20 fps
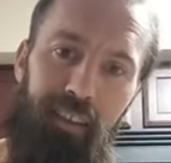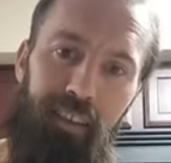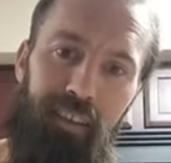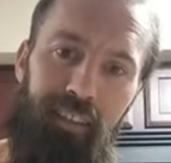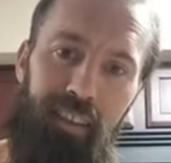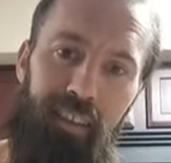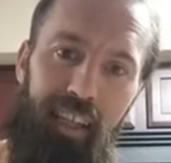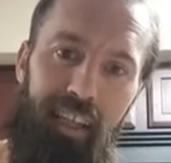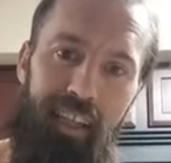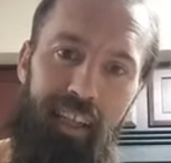
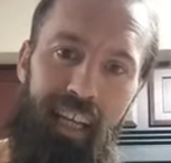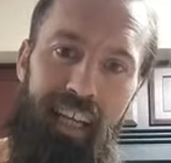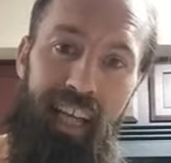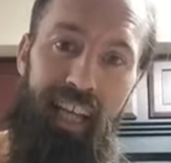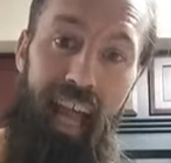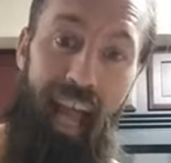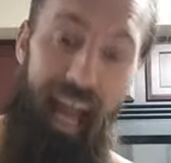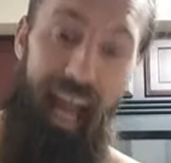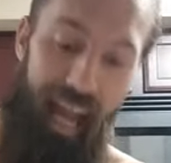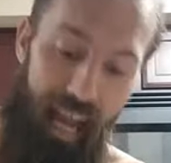Right?
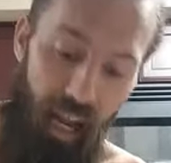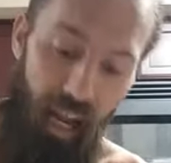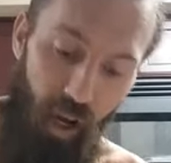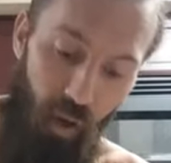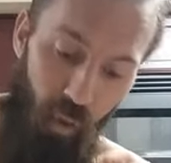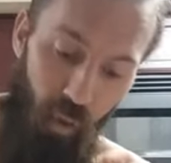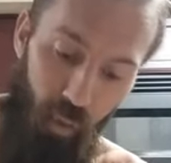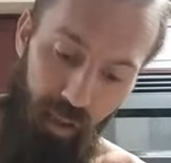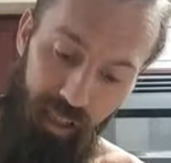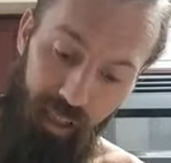And
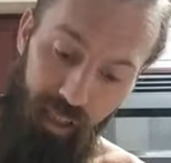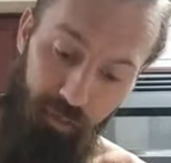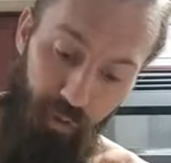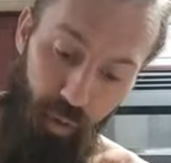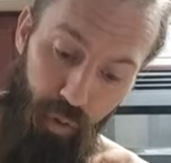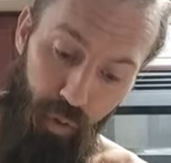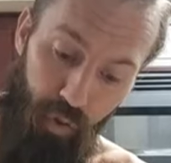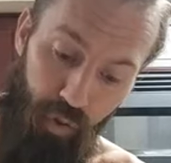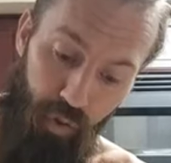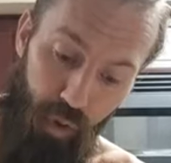how,
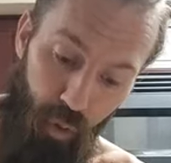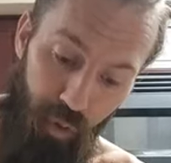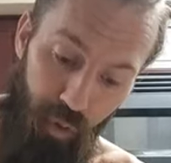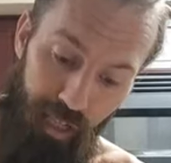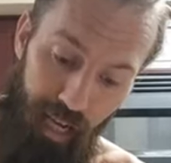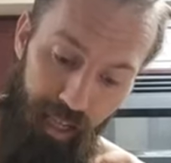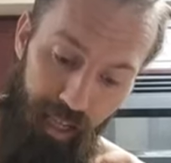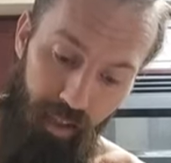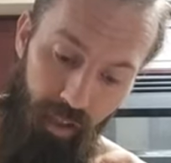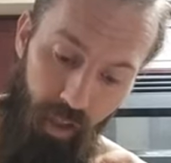if you do
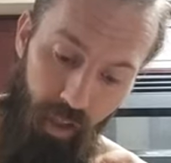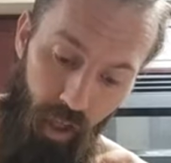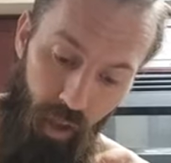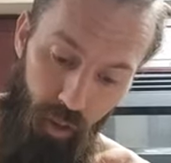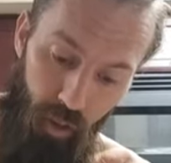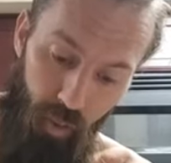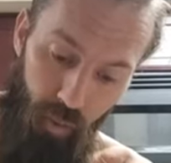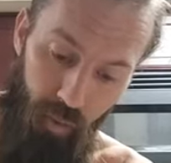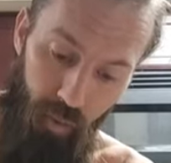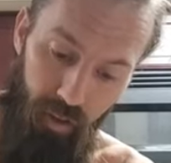not
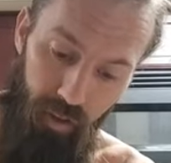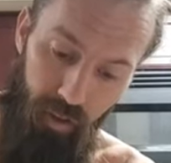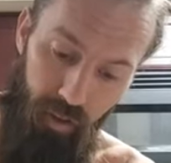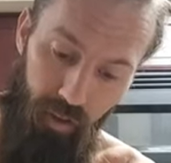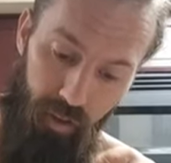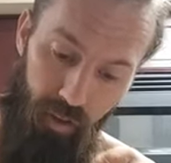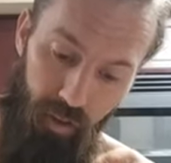know,